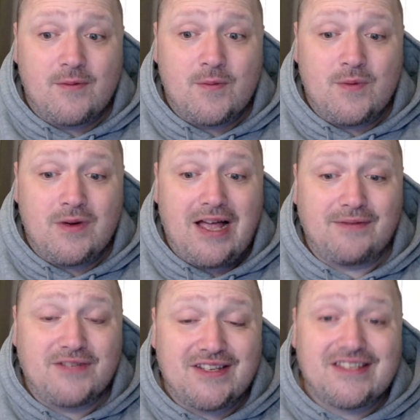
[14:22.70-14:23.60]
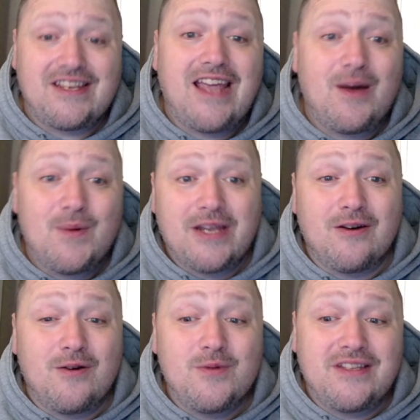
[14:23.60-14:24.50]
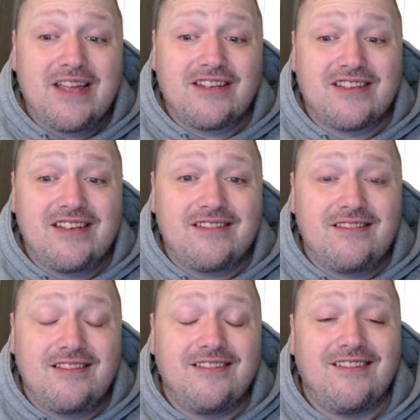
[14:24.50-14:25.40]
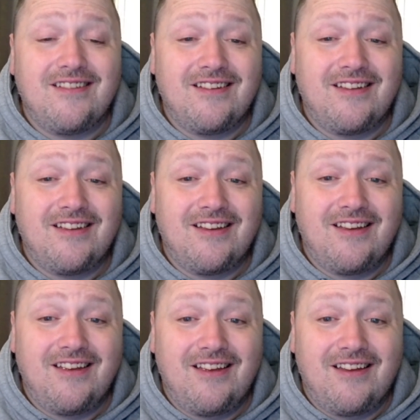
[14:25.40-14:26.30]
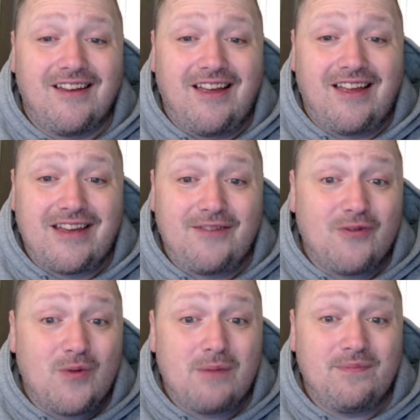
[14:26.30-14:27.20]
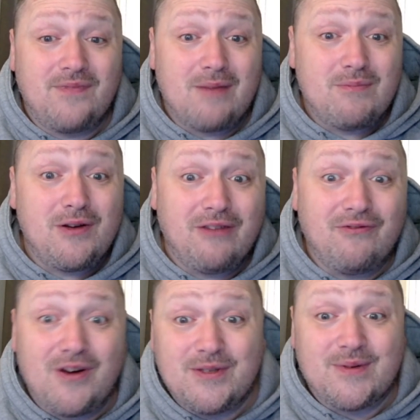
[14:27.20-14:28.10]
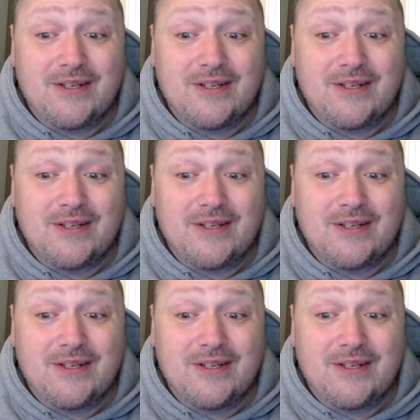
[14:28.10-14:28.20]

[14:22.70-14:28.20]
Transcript: We'll have to see how it goes next season, and I, for one, am looking forward to it.